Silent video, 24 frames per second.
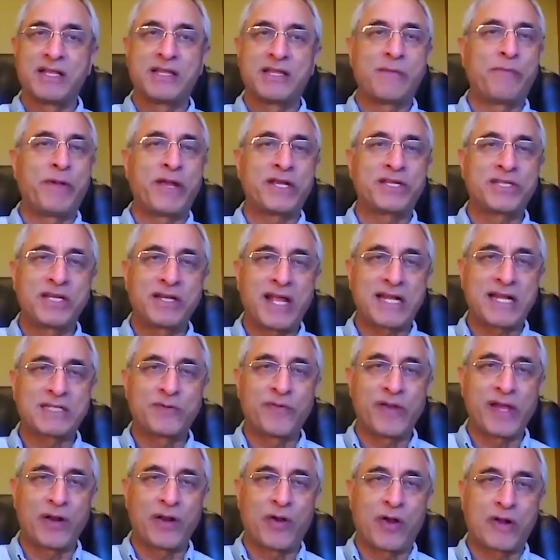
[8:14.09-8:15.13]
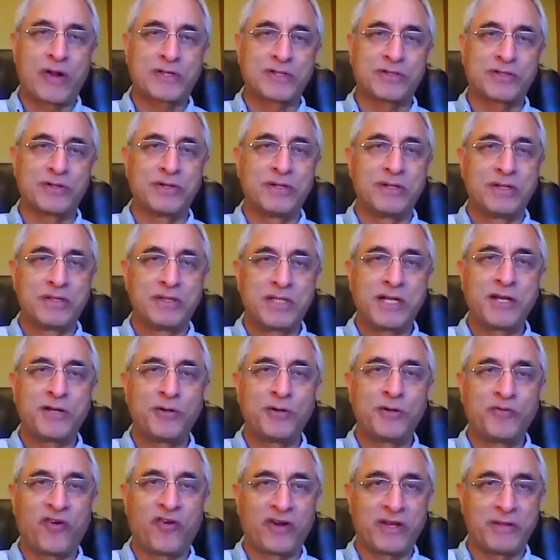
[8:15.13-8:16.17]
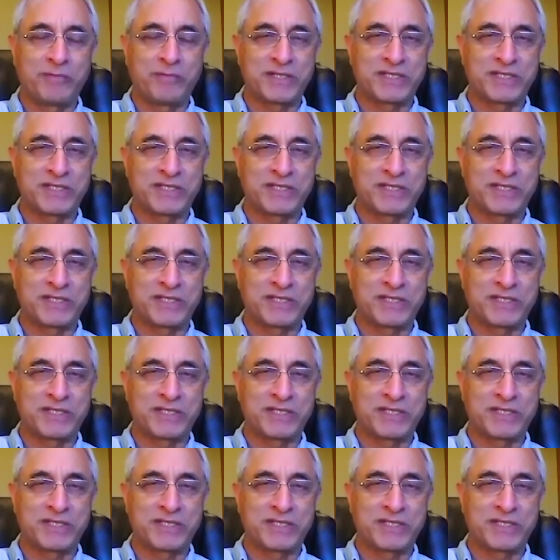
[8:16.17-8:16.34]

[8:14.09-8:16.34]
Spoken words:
the patient gets well also, 30 to 40%.